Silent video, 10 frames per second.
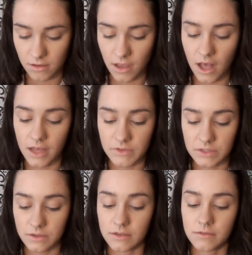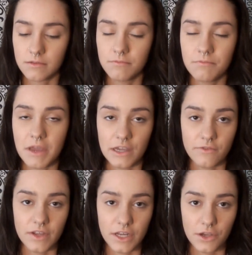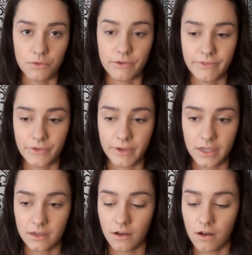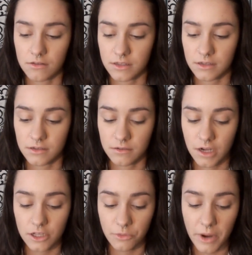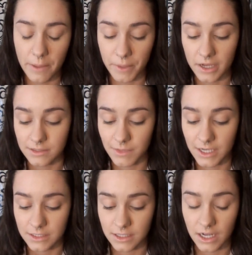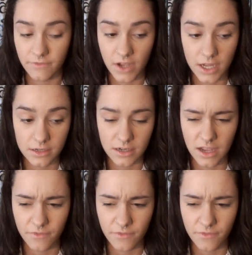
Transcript: I'll have to make a video reviewing all the ColourPop cosmetics that I've gotten.